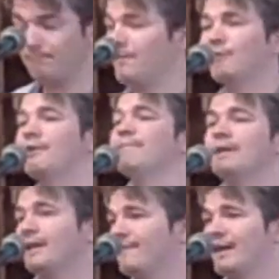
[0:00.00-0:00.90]
Bear with
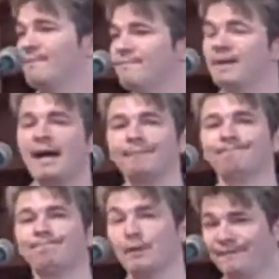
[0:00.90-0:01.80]
me if I'm not
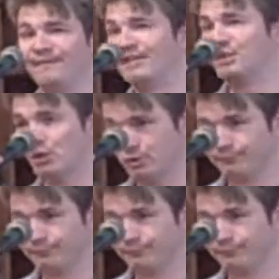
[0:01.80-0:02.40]
professional.